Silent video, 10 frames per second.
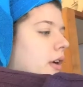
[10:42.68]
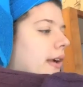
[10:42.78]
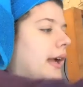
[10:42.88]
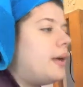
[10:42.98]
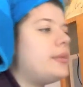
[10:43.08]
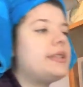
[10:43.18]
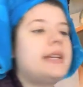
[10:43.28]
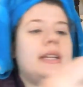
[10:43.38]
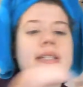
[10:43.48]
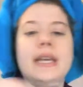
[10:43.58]
Okay, I'm just
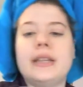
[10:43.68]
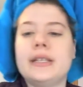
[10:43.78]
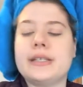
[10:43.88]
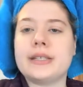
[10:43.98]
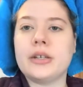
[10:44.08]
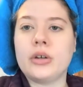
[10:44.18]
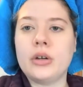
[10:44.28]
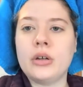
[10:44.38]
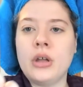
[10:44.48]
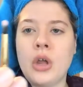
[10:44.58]
going to take this
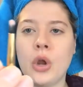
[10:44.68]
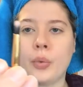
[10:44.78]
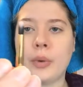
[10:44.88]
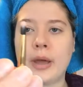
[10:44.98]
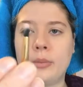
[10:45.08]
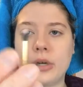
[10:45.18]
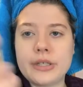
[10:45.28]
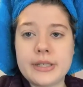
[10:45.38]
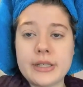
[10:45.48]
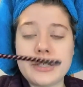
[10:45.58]
little round
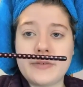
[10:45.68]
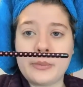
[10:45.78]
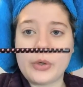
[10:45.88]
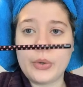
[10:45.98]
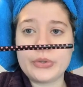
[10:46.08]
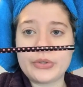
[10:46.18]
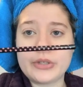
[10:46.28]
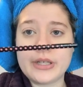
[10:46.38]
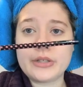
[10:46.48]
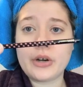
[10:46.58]
brush. This is from Coastal
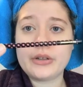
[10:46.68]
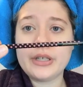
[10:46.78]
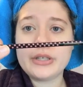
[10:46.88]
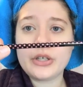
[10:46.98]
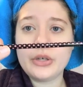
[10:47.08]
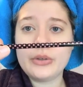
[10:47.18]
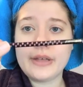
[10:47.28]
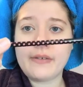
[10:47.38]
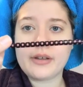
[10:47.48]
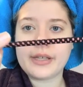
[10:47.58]
Scents. Aren't these cute?
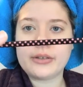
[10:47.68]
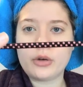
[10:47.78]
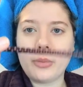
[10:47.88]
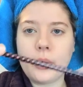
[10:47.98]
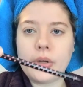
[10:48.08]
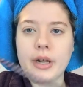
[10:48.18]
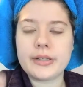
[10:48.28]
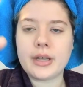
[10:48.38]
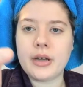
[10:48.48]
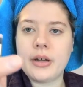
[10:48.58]
They've got like little polka
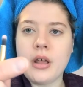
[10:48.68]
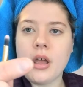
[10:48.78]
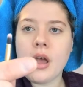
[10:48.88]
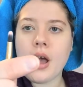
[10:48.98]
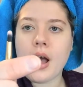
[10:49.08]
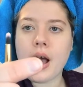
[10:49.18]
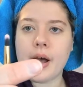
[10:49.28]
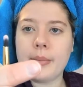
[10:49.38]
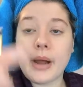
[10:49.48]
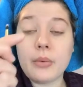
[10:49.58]
dots on.
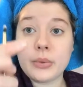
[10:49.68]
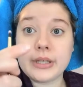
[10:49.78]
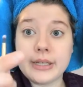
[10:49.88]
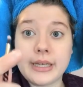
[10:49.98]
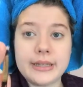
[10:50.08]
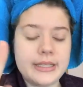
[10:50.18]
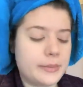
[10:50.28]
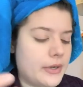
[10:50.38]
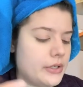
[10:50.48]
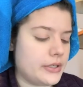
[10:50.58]
I really like
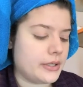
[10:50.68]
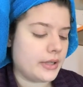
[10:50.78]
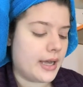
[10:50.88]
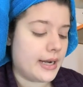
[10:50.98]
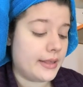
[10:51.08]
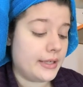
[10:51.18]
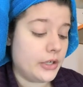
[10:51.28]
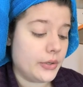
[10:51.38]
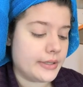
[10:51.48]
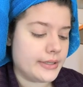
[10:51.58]
these brushes a lot, and I
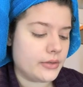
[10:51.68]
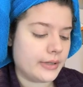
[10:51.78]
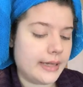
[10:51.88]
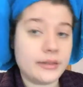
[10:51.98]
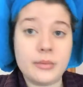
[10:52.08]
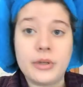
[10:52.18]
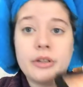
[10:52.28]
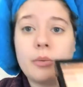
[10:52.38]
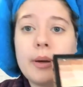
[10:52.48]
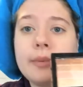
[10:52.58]
think you can still get them
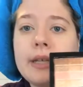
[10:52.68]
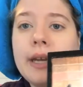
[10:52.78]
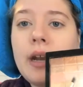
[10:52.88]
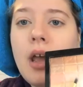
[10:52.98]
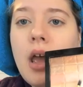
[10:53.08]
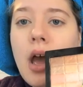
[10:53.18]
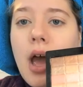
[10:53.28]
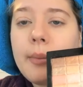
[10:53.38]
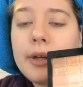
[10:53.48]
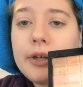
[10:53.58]
on their website.
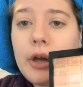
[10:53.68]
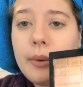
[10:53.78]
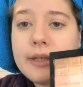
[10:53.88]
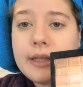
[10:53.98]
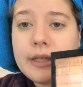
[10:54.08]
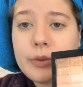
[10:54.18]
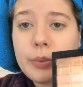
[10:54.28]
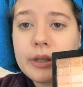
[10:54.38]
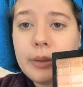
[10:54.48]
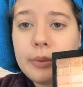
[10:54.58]
I'm going to go into
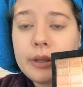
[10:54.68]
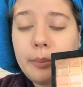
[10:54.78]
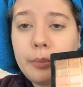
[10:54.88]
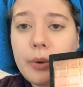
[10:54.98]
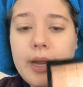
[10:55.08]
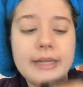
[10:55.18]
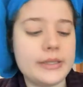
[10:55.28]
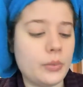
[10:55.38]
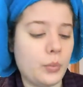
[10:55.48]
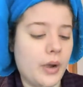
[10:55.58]
this really, really
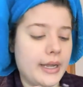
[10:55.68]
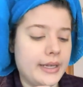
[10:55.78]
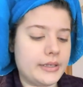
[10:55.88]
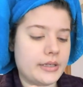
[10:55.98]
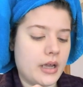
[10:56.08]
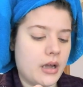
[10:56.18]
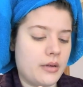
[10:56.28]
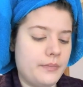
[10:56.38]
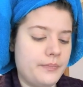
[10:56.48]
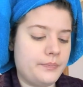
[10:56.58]
bright white
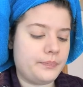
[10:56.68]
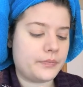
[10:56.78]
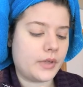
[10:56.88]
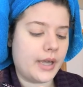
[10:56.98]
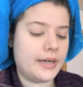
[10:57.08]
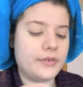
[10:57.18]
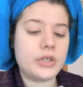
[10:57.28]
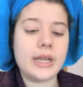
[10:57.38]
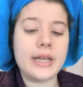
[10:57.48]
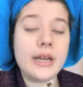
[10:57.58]
kind of
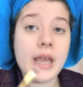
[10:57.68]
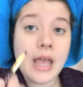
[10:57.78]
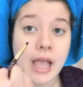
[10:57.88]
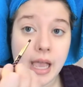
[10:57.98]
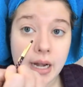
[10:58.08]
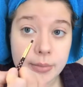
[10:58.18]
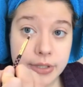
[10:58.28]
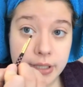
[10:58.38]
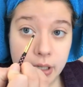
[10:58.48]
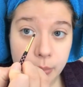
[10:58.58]
shade, and I'm
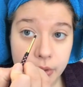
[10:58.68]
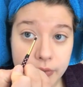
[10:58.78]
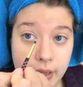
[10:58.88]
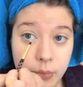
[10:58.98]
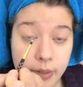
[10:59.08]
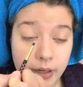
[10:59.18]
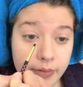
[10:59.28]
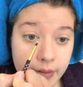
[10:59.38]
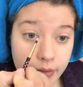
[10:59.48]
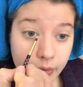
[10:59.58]
just going to put that right
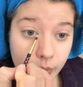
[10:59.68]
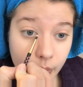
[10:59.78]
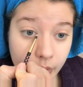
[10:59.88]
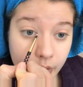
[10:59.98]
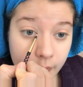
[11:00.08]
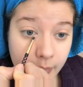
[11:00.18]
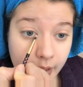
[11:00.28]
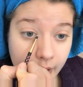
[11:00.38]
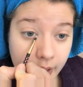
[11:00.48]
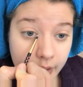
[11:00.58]
on the inner corner of my
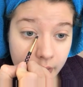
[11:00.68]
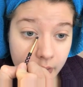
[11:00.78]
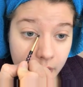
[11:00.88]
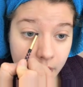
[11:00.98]
eye